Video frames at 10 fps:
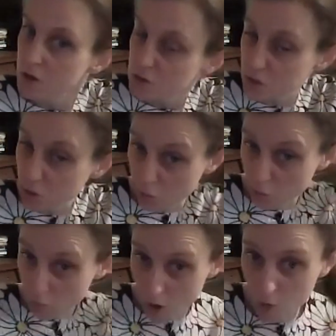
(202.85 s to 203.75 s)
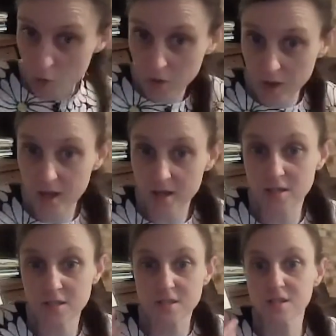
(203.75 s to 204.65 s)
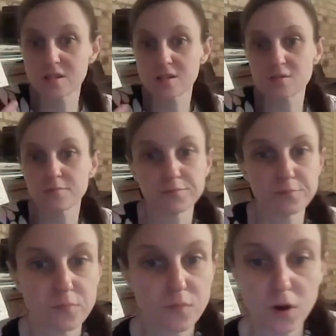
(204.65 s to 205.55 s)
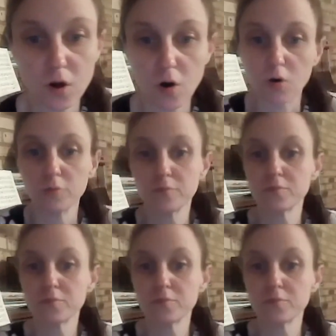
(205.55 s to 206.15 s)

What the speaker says: So growth is the goal.